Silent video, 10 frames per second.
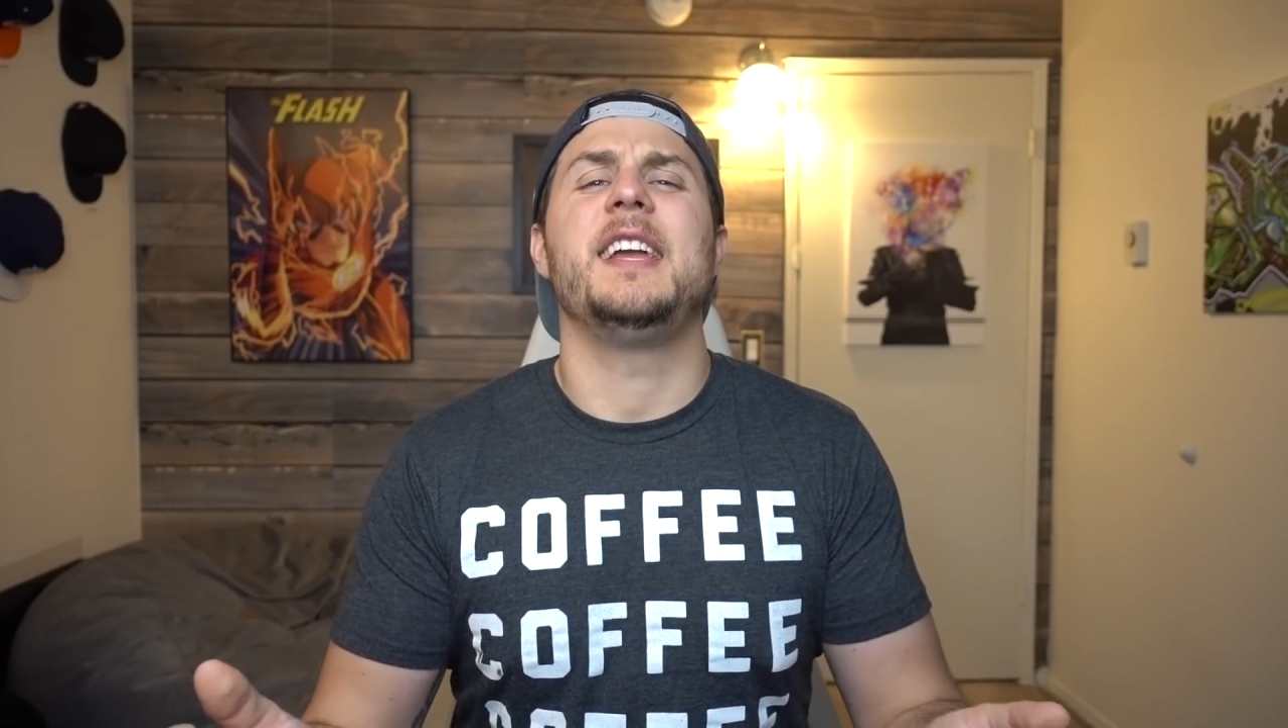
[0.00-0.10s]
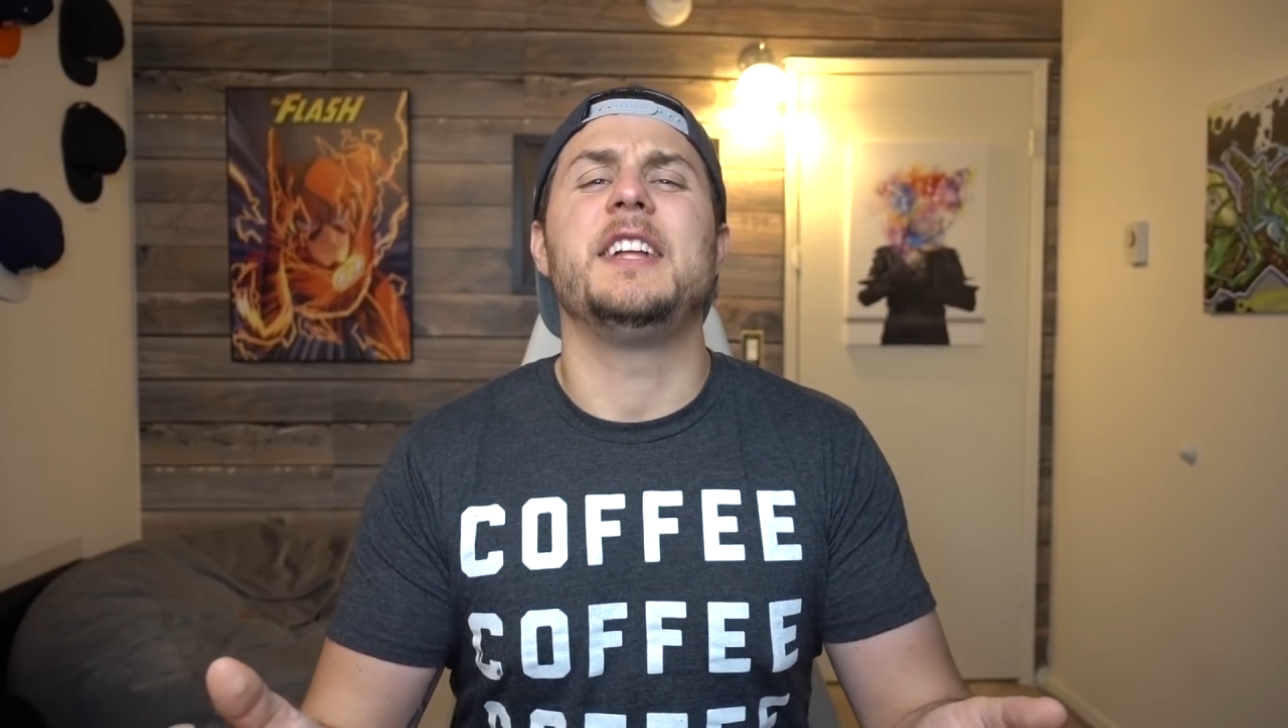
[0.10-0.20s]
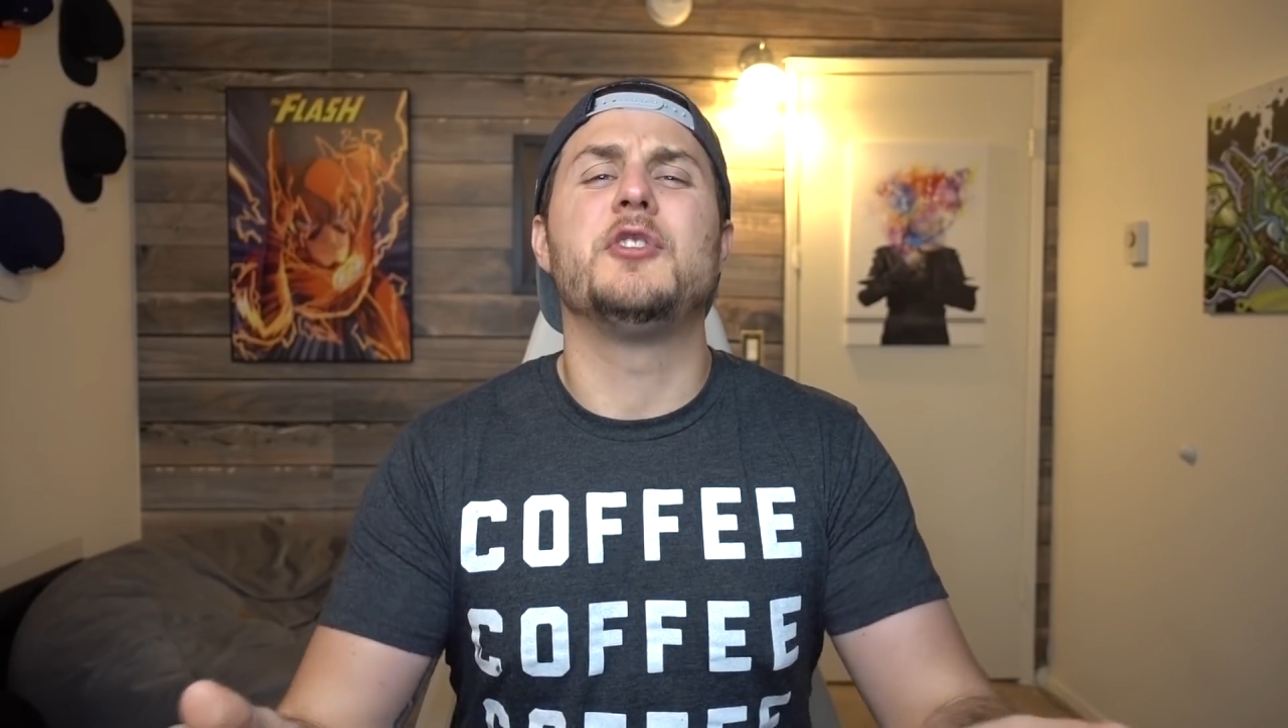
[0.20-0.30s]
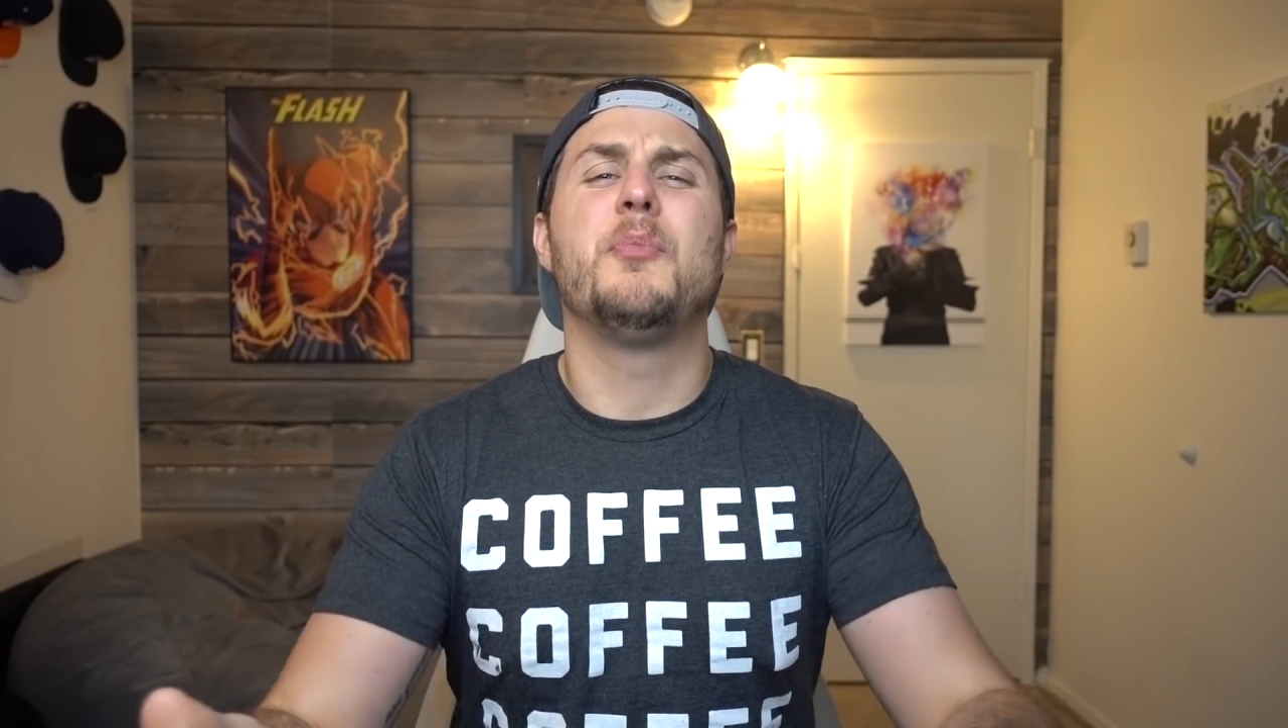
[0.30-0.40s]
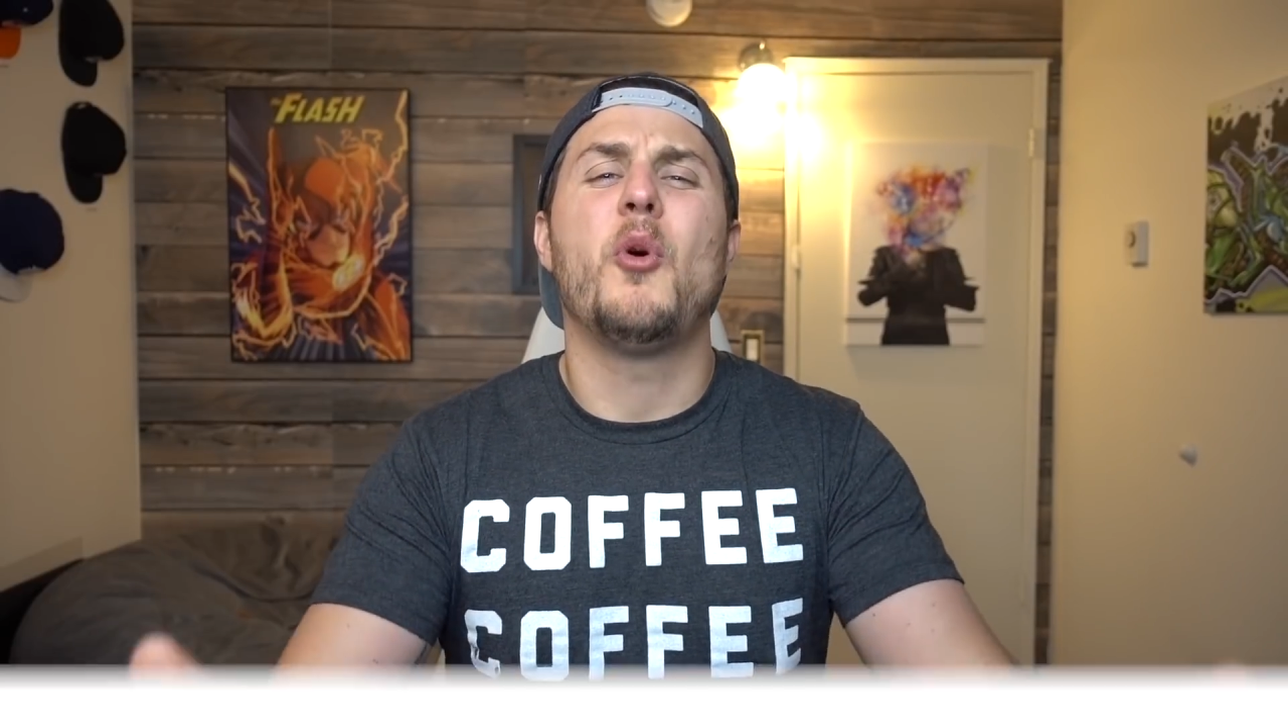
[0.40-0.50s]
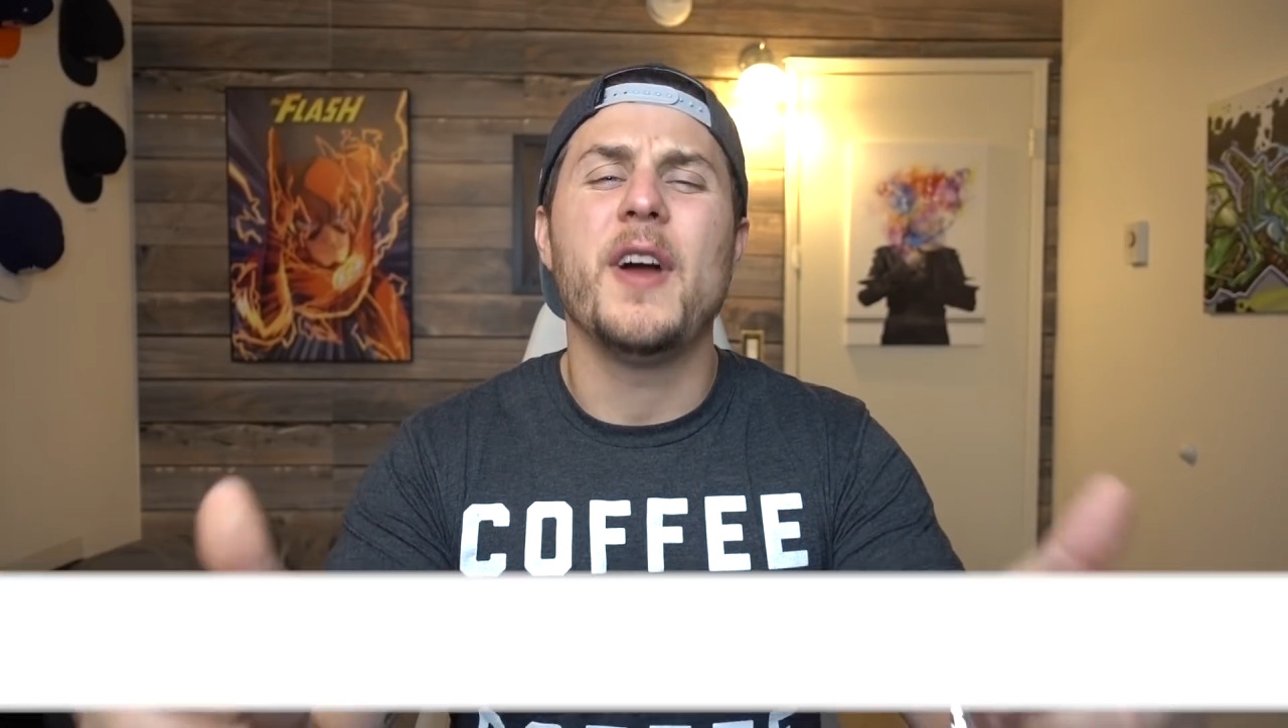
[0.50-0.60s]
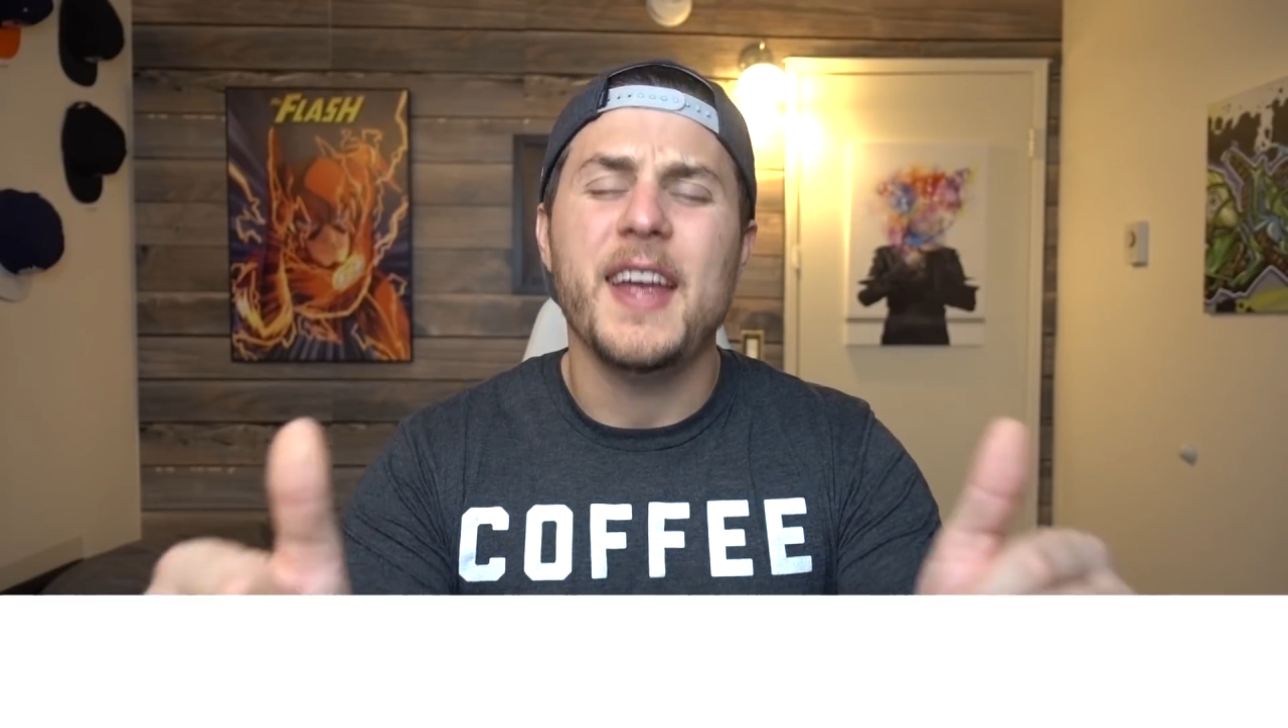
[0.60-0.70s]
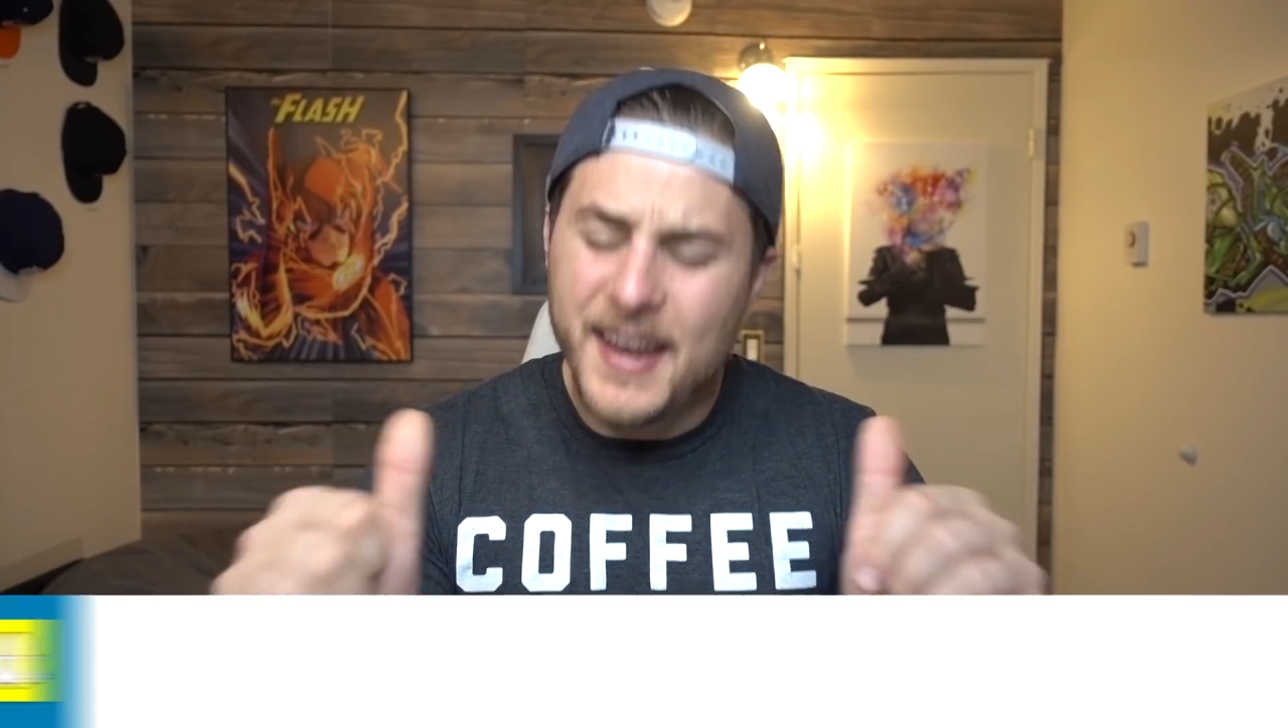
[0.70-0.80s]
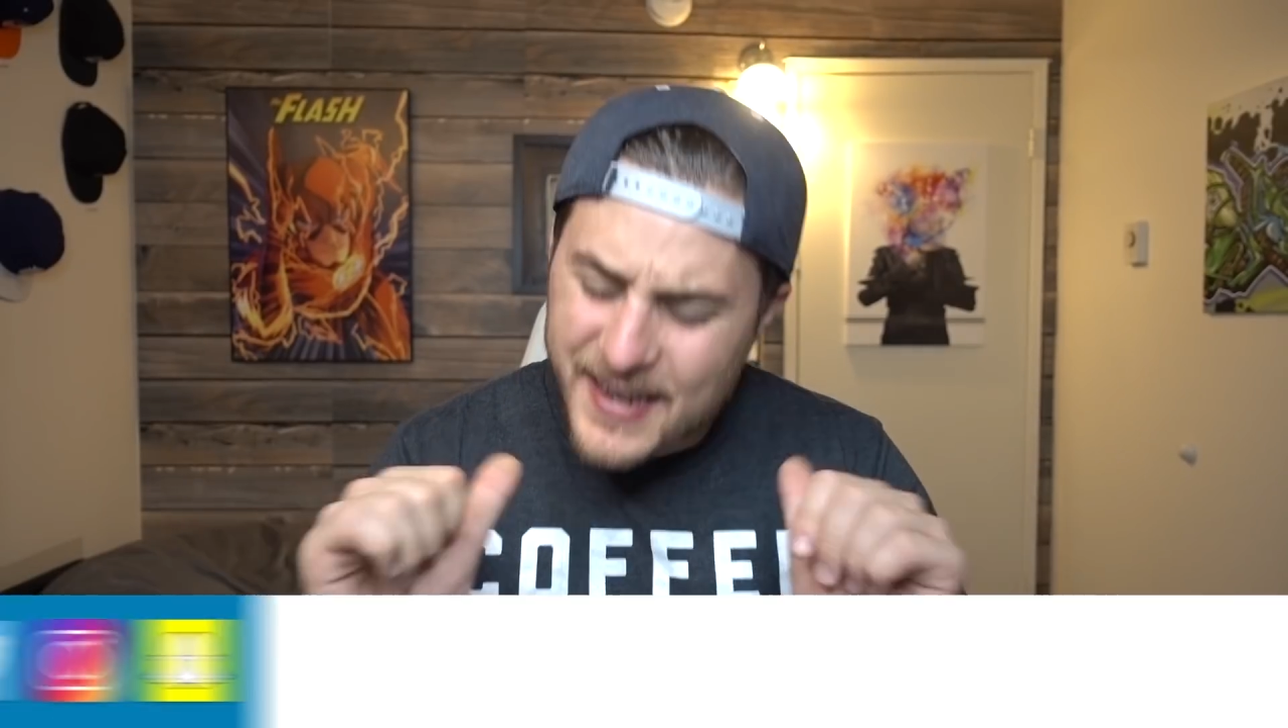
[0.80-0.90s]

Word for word: It's your boy,